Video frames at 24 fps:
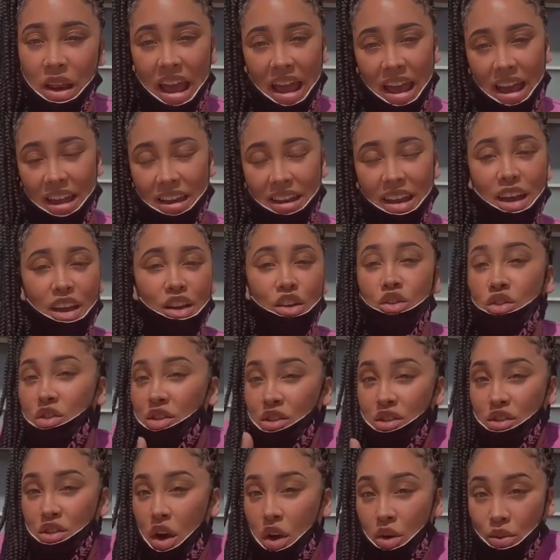that. You
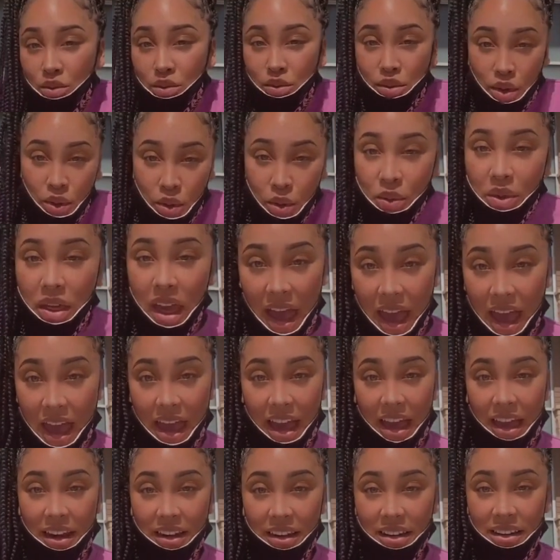just don't do
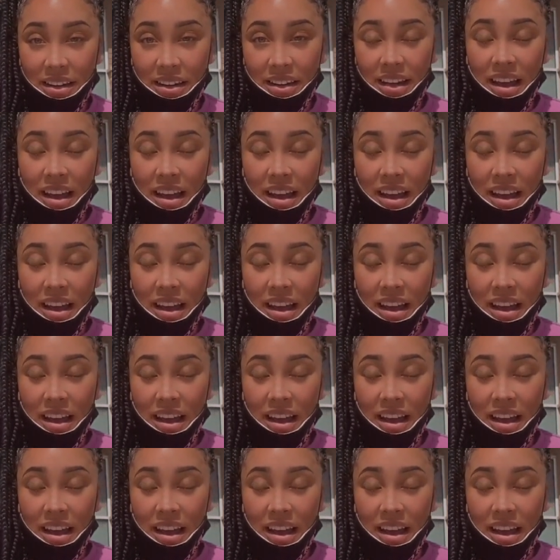that.